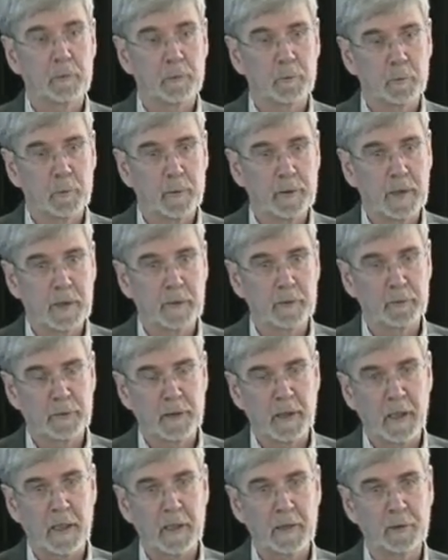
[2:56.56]
with our
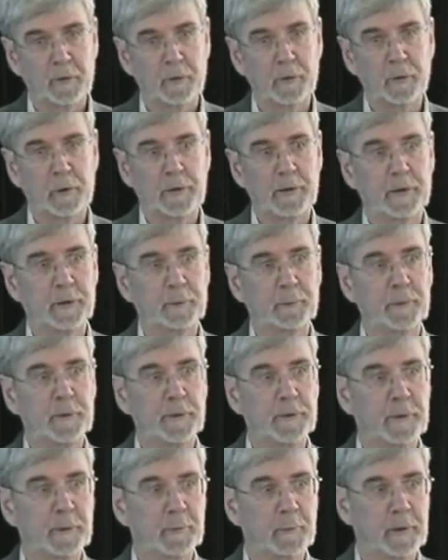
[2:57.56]
target audience,
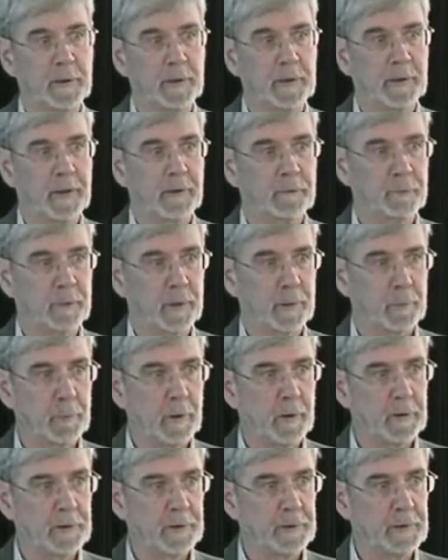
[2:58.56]
principally government
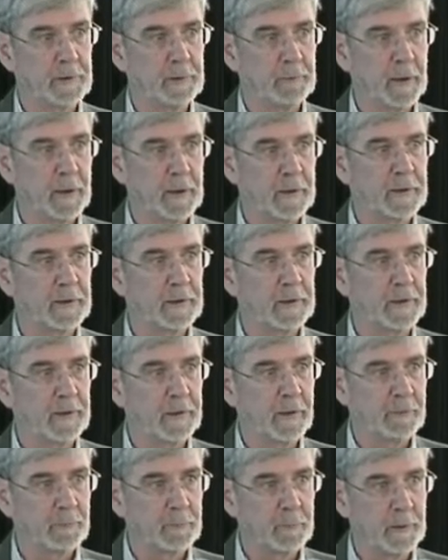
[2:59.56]
policy makers and
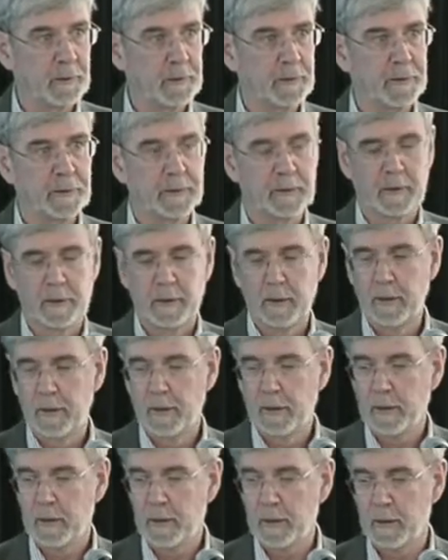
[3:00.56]
governments,
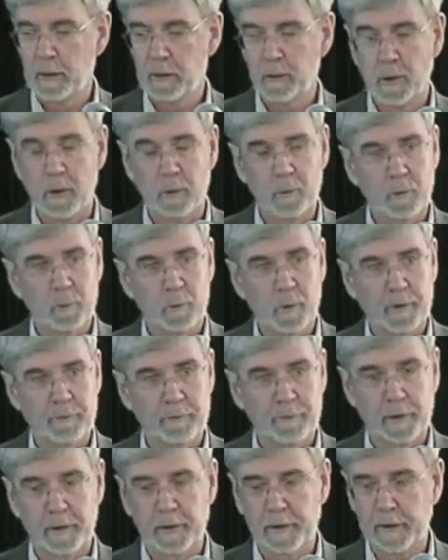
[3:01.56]
one
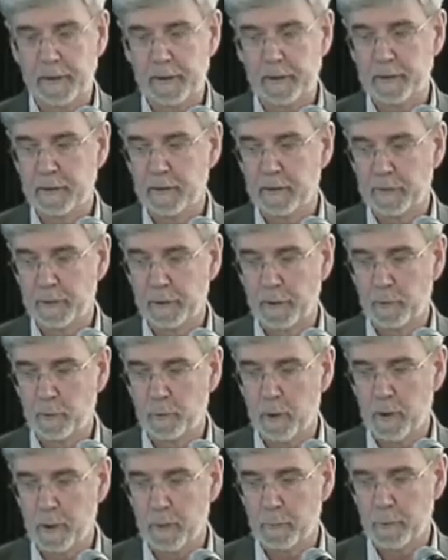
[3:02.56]
of the key
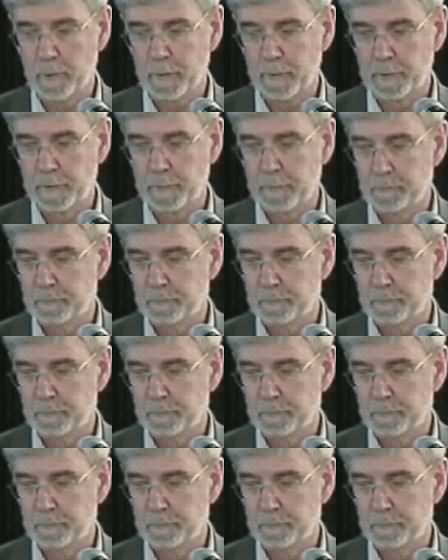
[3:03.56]
requirements.